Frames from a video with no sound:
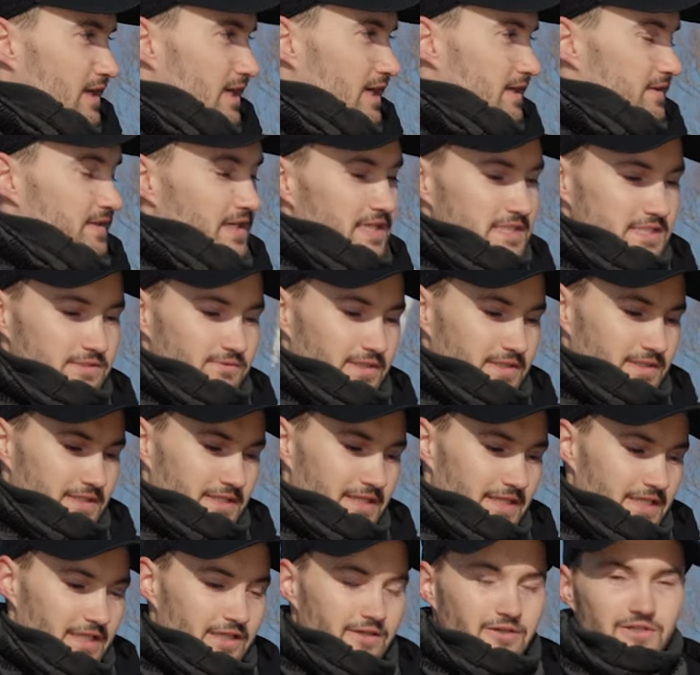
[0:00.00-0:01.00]
And that's when the
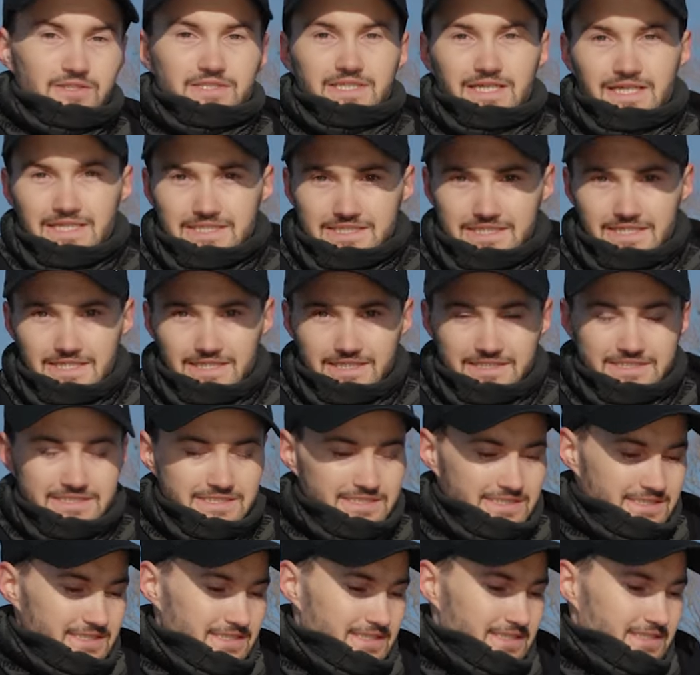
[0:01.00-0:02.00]
Helios
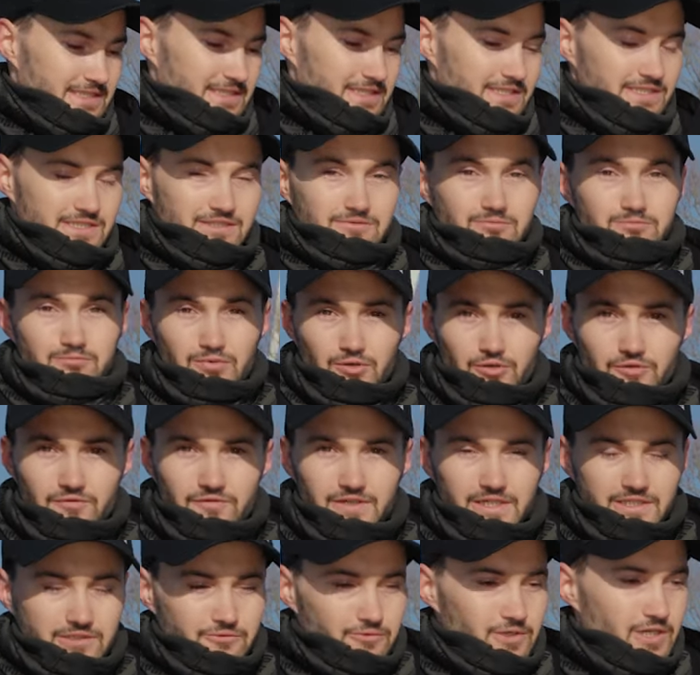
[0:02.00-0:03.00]
SX is a
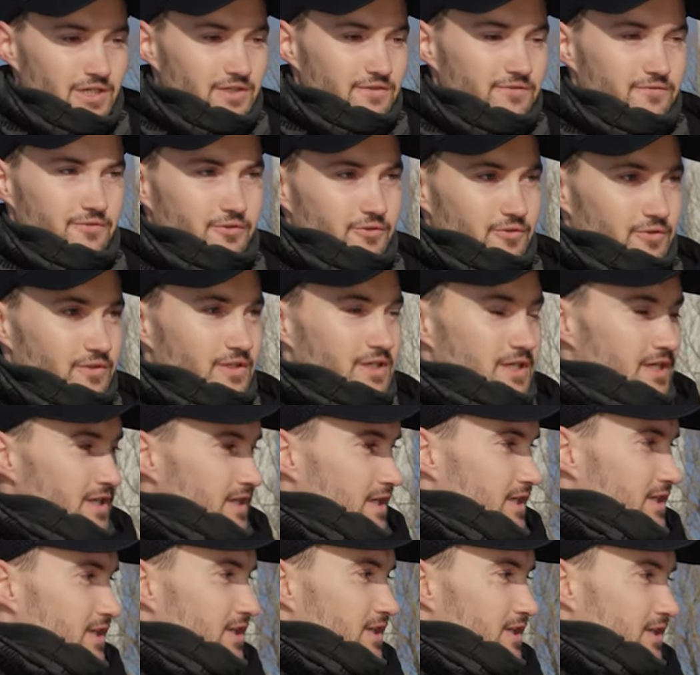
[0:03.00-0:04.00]
perfect rod for
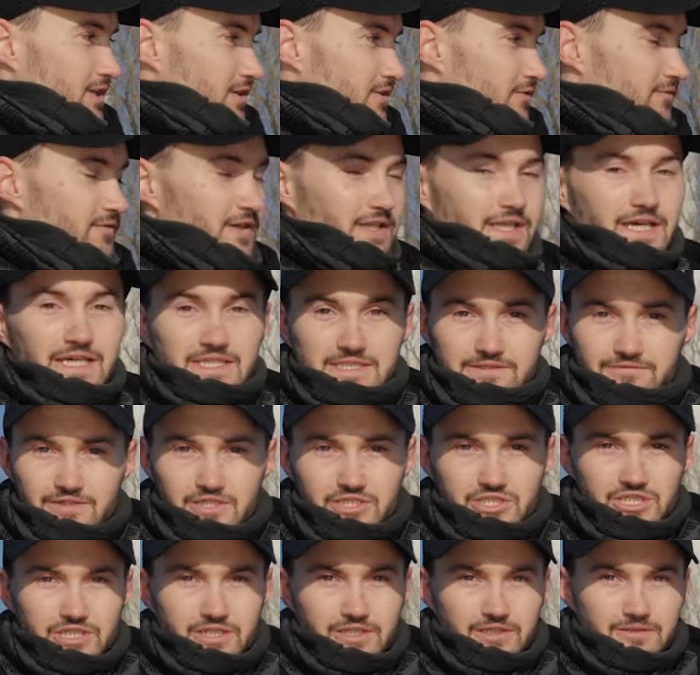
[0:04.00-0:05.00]
finesse
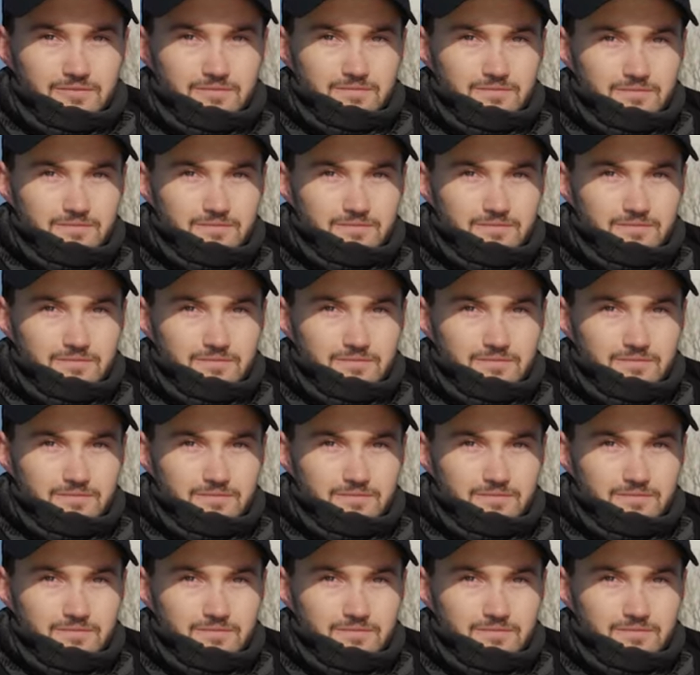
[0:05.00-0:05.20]
fishing.